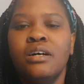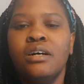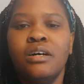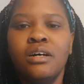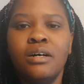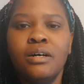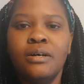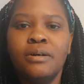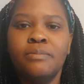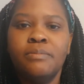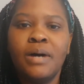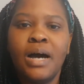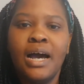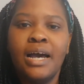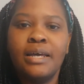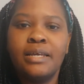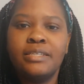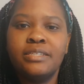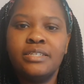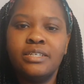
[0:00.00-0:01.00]

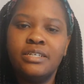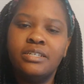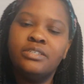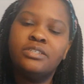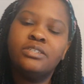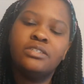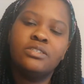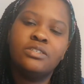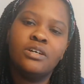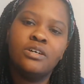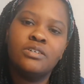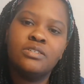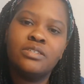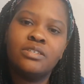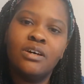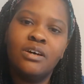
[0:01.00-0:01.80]
I teach adults